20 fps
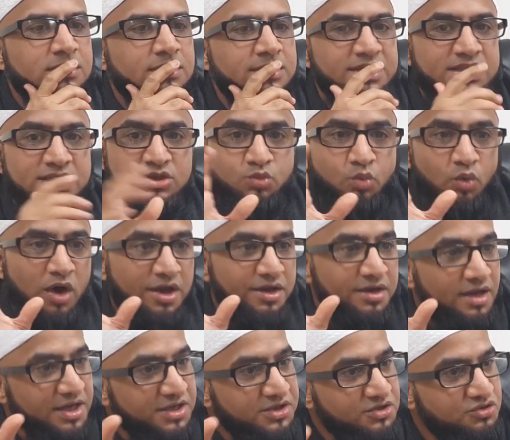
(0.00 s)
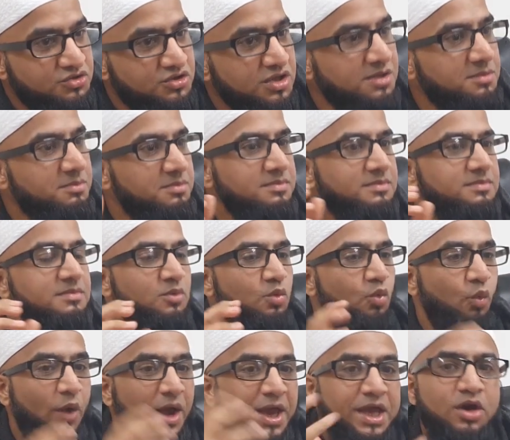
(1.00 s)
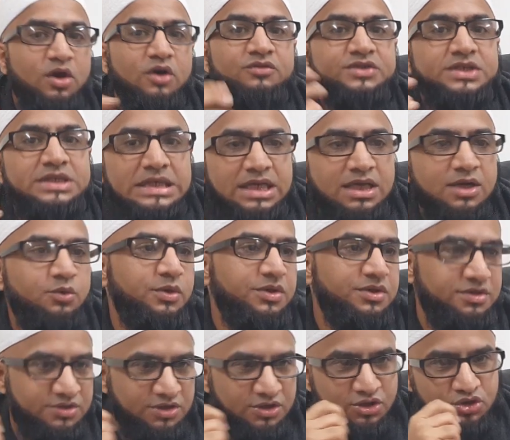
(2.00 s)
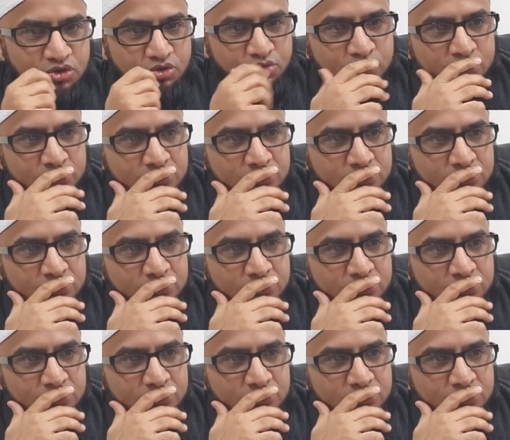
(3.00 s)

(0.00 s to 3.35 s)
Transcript: This is one extreme way of dealing with this issue.